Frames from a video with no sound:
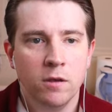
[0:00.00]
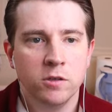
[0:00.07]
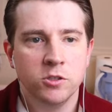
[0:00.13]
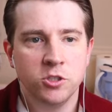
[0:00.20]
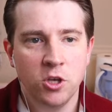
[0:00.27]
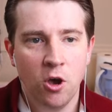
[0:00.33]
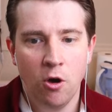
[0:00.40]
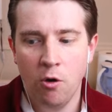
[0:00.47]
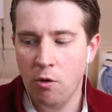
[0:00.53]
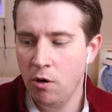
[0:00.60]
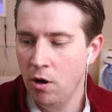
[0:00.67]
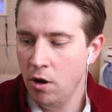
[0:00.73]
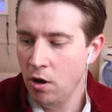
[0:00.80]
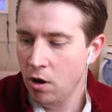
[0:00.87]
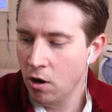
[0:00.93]
So
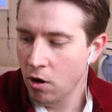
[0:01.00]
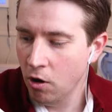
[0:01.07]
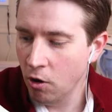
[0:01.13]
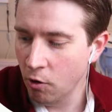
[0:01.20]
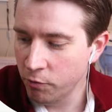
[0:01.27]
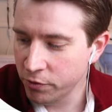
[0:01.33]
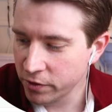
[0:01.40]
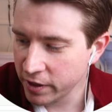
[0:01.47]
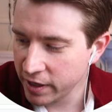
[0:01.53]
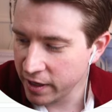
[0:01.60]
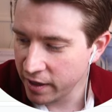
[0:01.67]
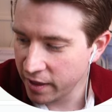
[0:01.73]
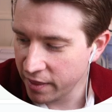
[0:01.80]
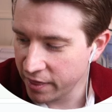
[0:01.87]
hopefully